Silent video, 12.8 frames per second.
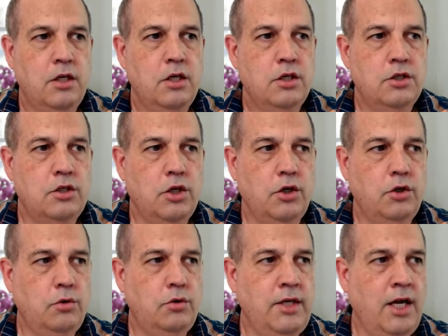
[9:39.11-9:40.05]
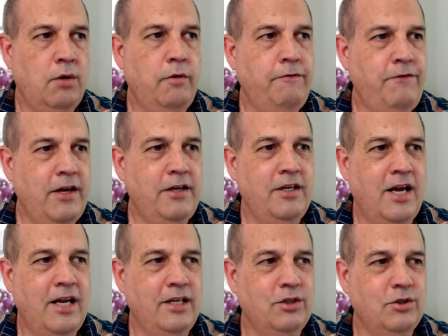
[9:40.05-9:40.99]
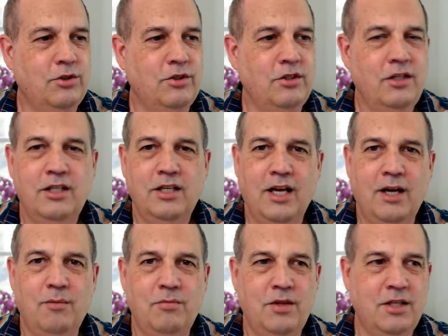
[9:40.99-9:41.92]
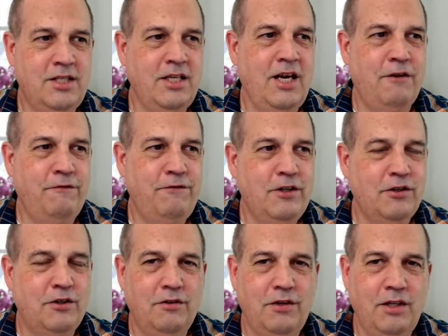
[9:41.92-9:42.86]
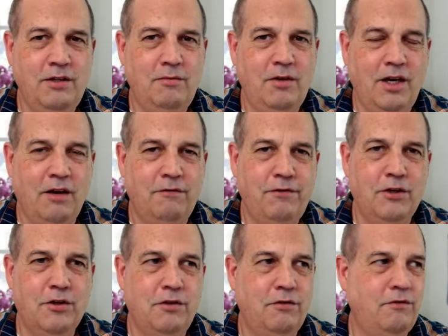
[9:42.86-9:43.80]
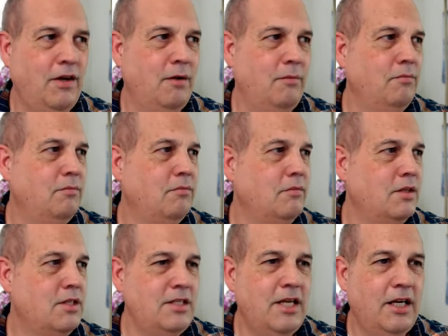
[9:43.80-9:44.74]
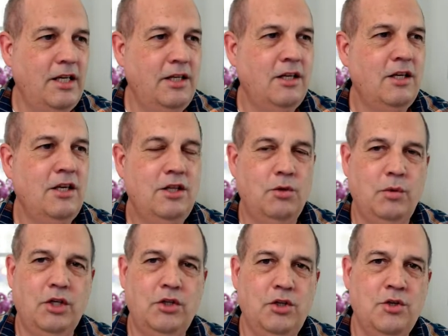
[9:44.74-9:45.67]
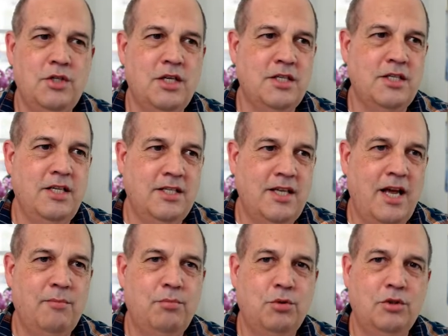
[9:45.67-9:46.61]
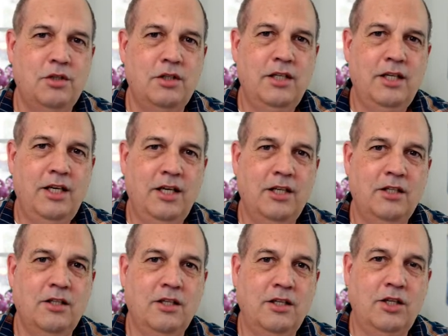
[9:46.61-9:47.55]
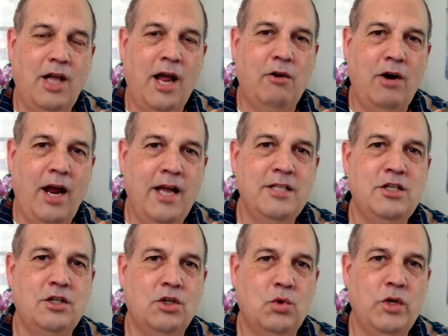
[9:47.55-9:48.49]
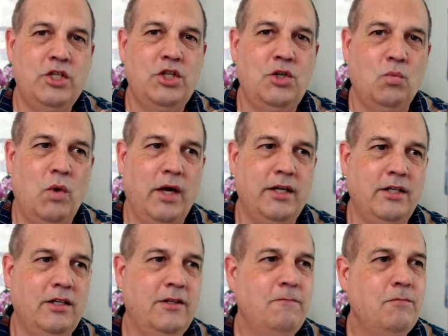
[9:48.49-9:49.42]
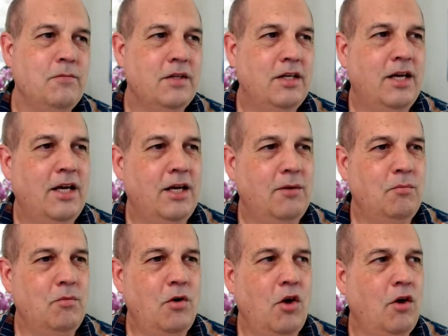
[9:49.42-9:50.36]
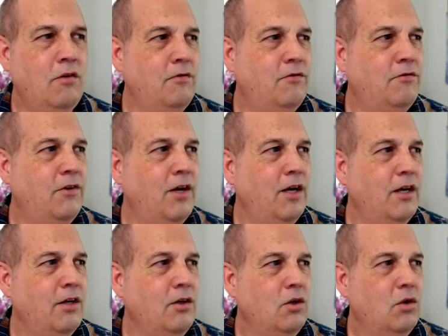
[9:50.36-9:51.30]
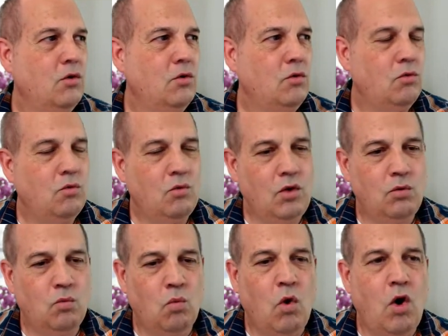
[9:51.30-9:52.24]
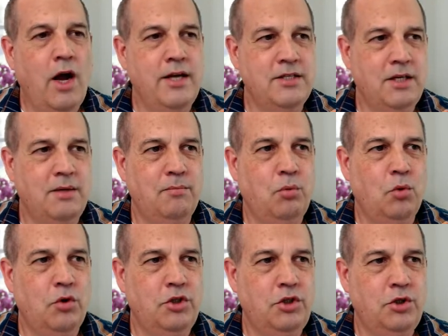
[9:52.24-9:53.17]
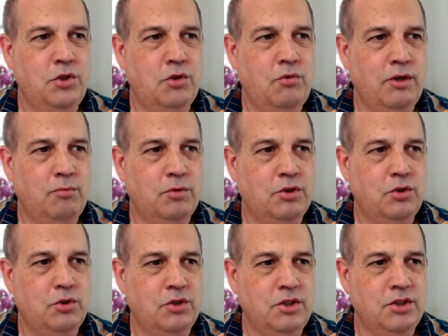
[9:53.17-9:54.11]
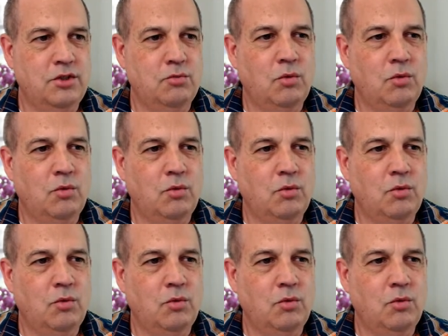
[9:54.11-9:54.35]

So now we've found an article that's in our field of study that we can use as an example in our answer to question 1 of why is it important to use credible sources.